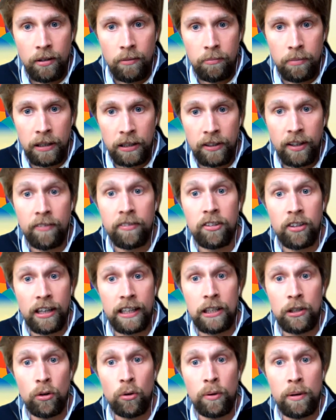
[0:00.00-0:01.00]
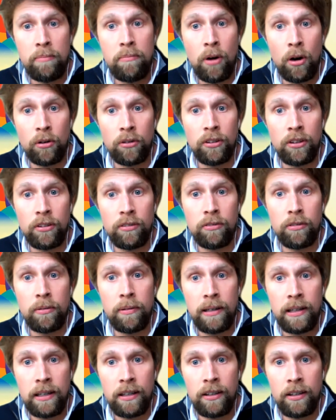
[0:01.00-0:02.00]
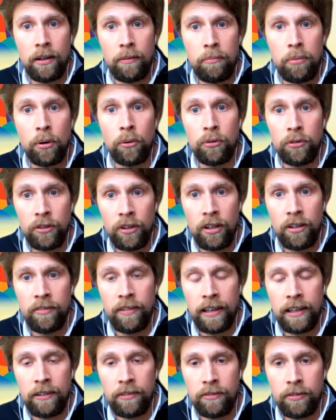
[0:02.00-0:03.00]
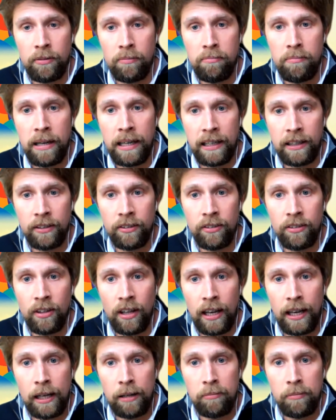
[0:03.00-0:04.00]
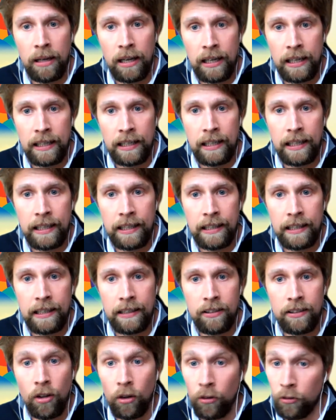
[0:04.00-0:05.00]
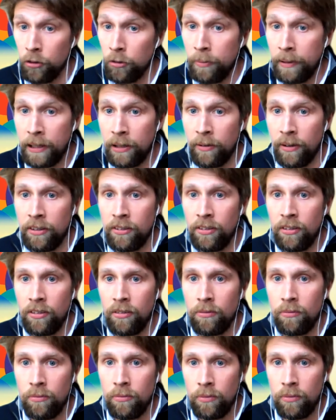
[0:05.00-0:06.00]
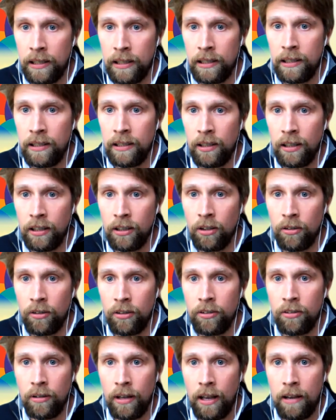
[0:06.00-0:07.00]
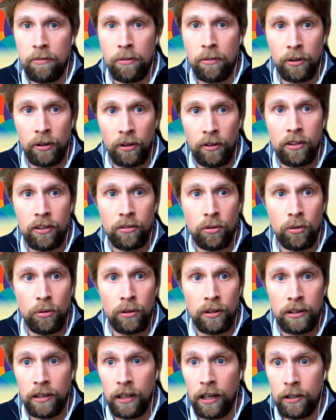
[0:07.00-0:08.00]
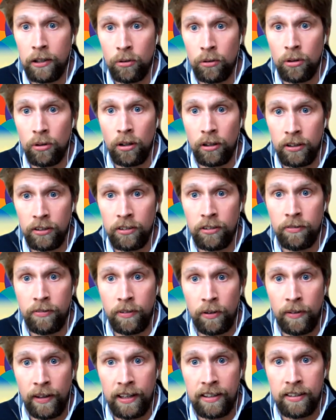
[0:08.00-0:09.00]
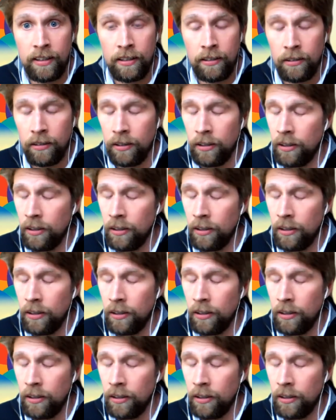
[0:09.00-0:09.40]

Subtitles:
please have a check in your inboxes for a pulse survey from Pickers. It's not too many questions. Really encourage everyone on this call and your colleagues to fill that in.